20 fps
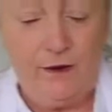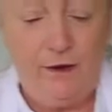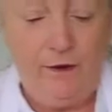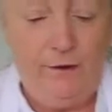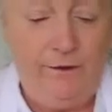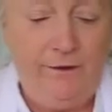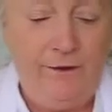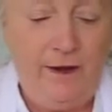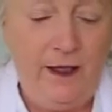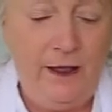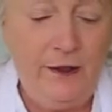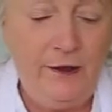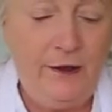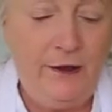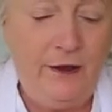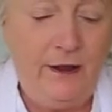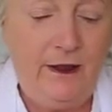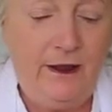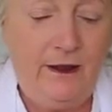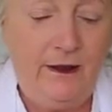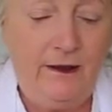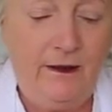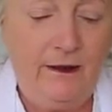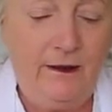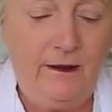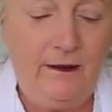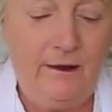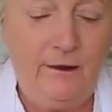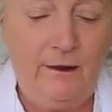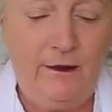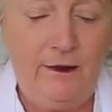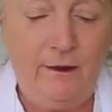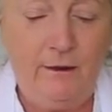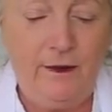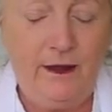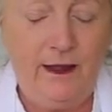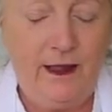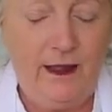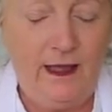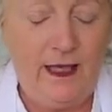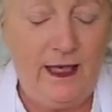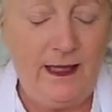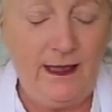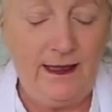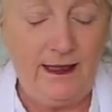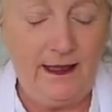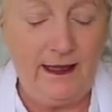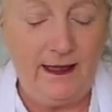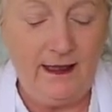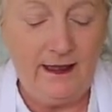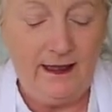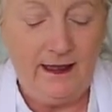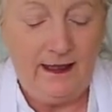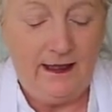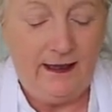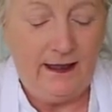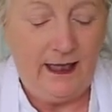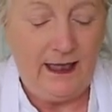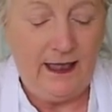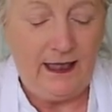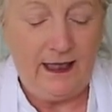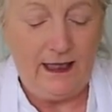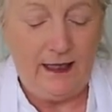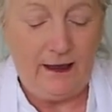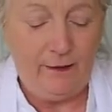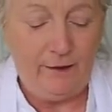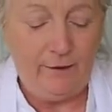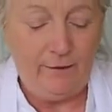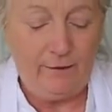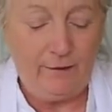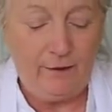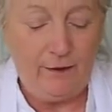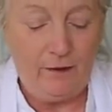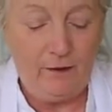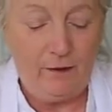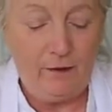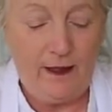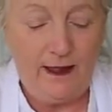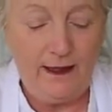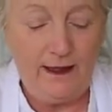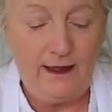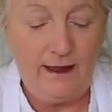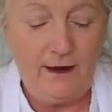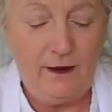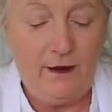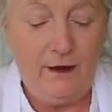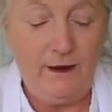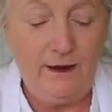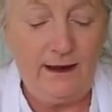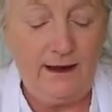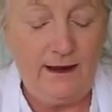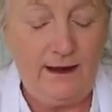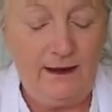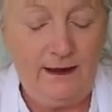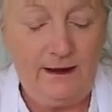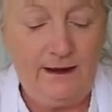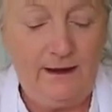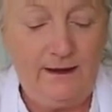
going to finish with a nice thick layer of white sauce,